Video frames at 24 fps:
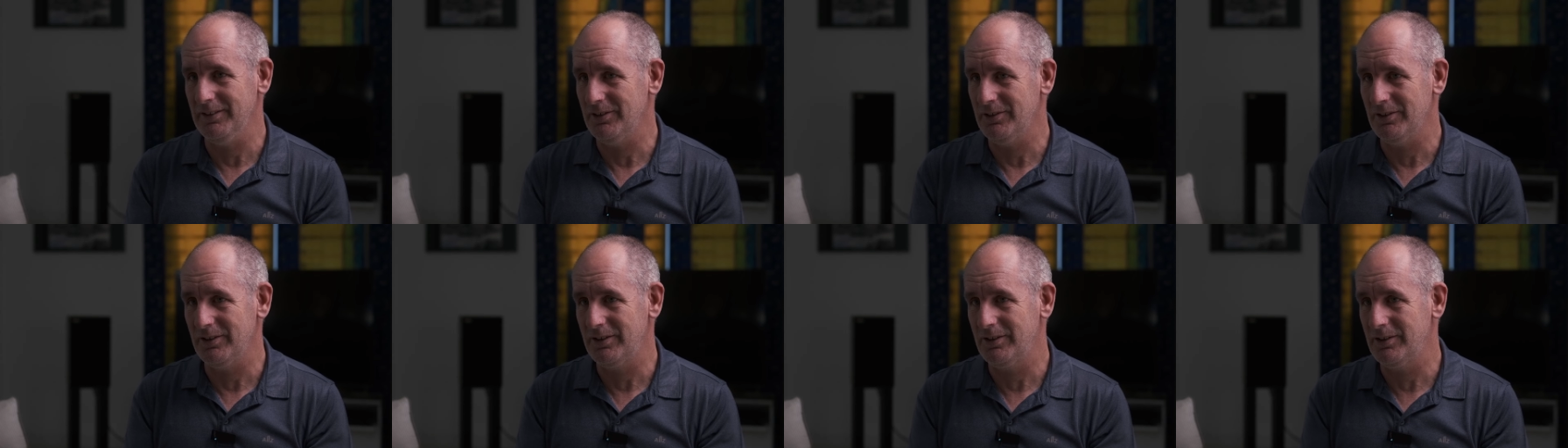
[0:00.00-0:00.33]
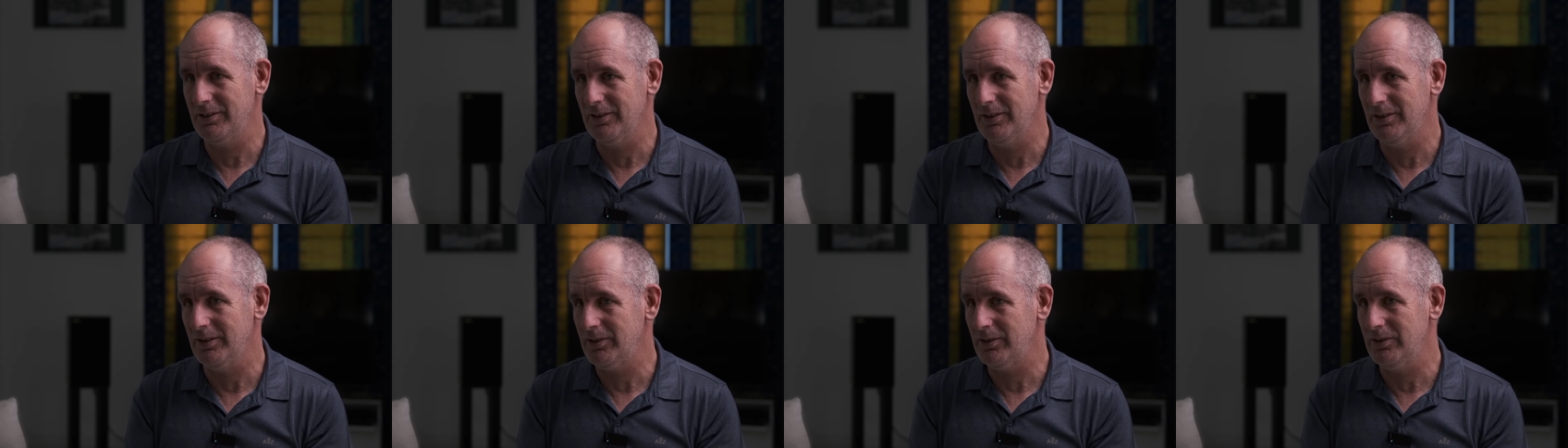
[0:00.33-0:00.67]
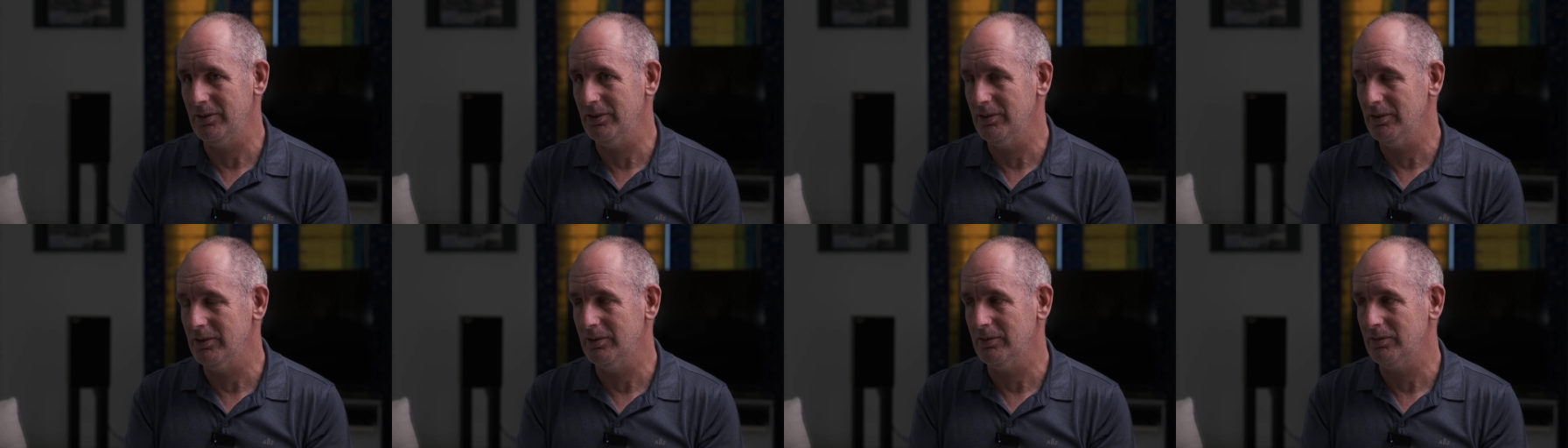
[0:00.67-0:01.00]
No, I
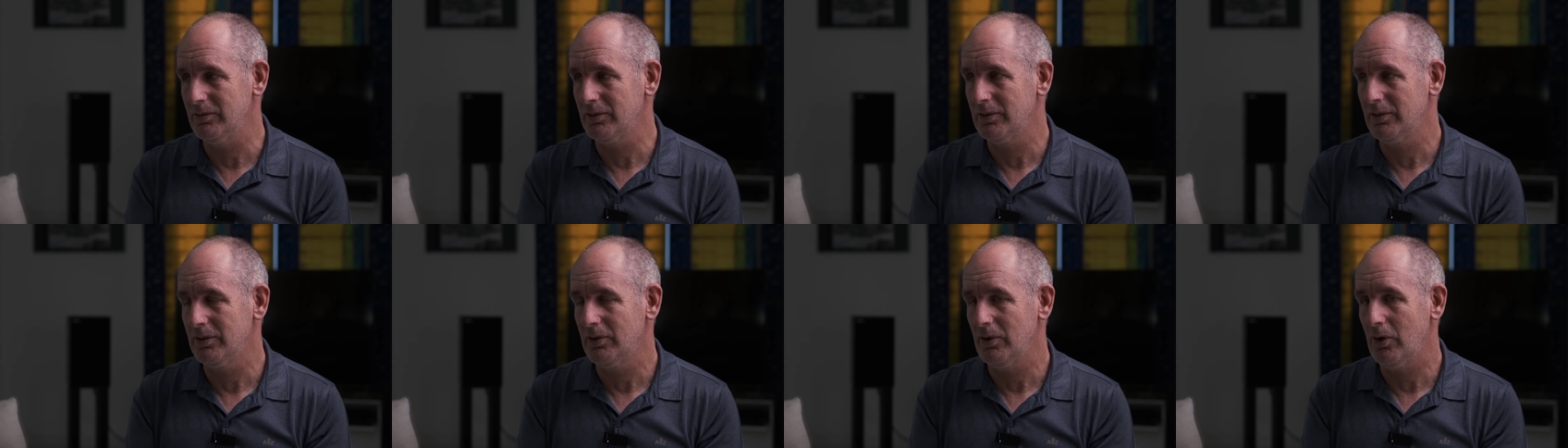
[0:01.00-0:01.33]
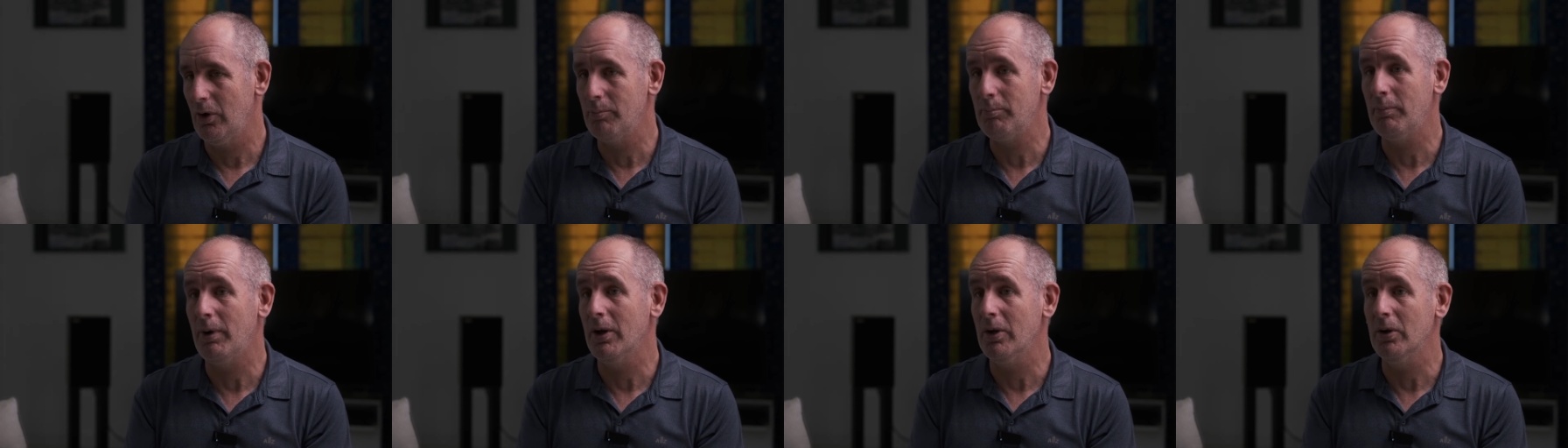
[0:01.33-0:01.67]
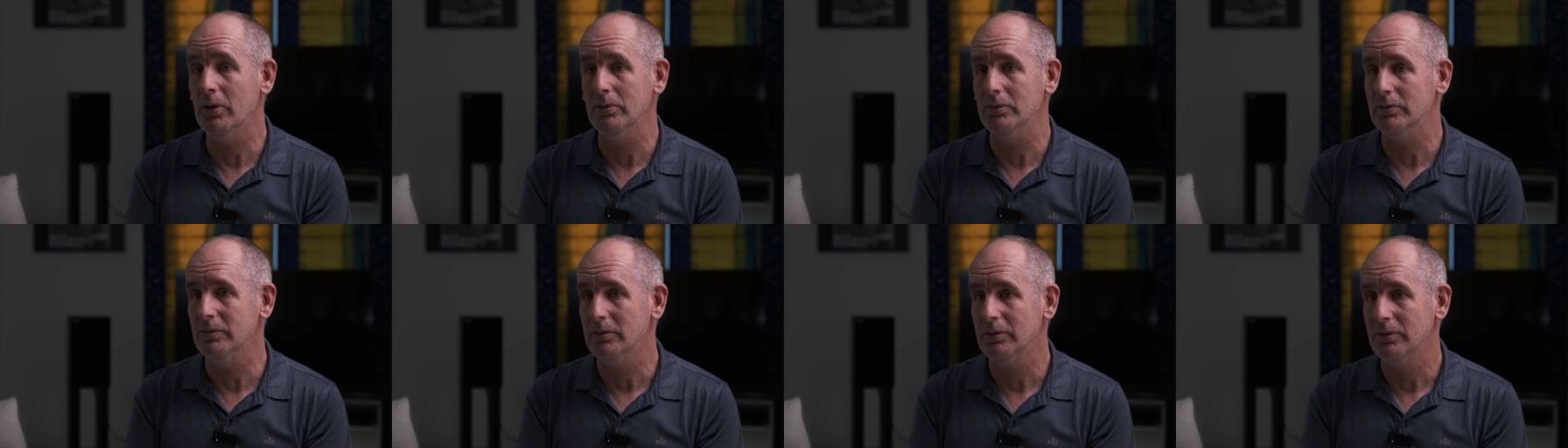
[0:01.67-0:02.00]
couldn't no. on my
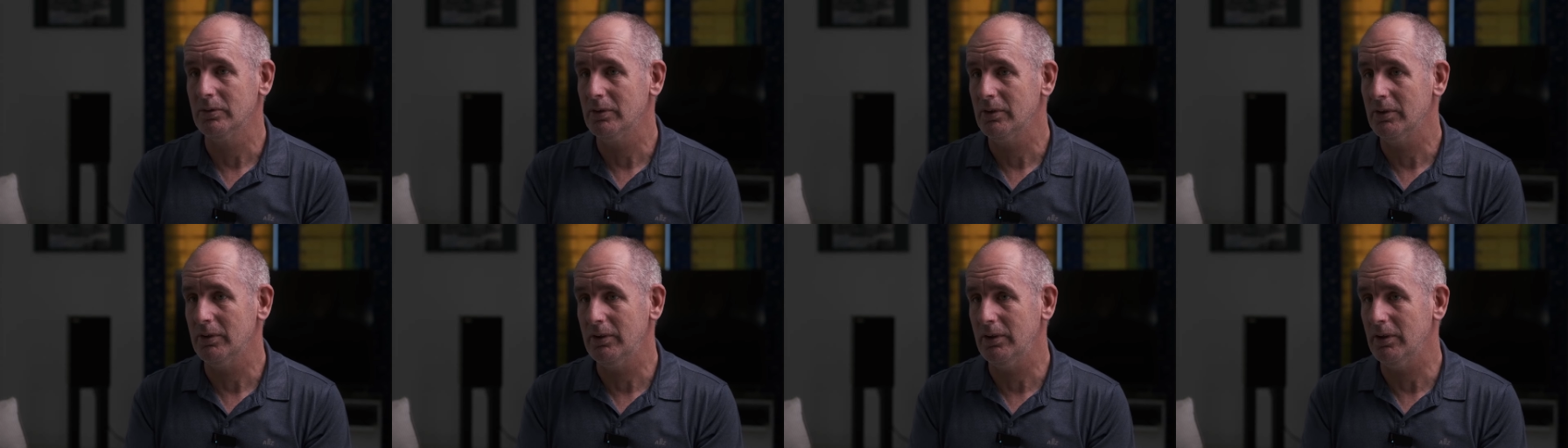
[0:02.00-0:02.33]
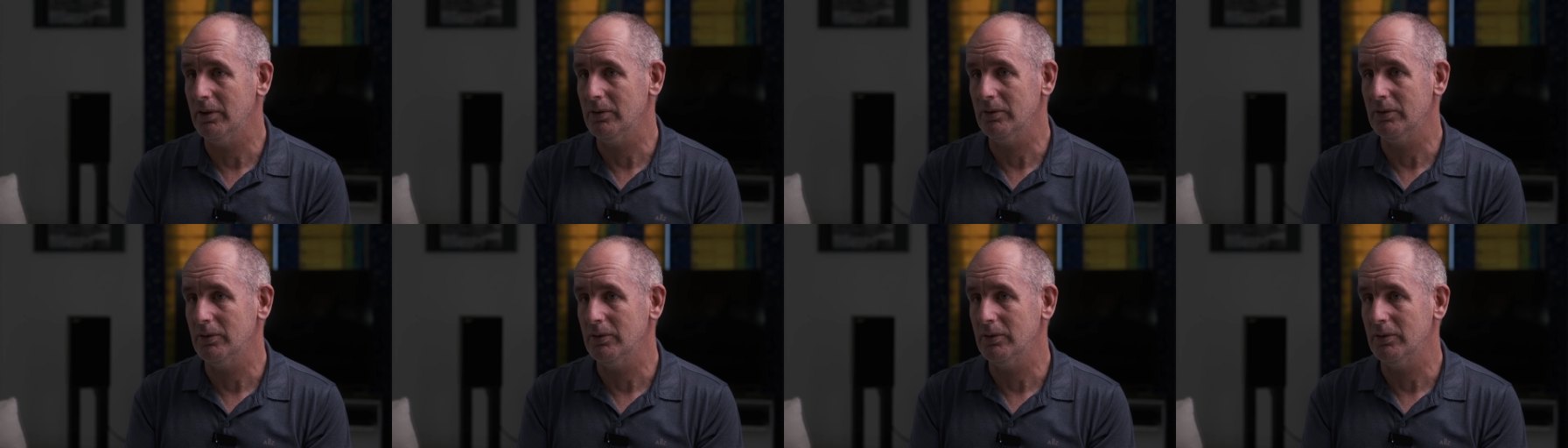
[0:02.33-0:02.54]
own. No.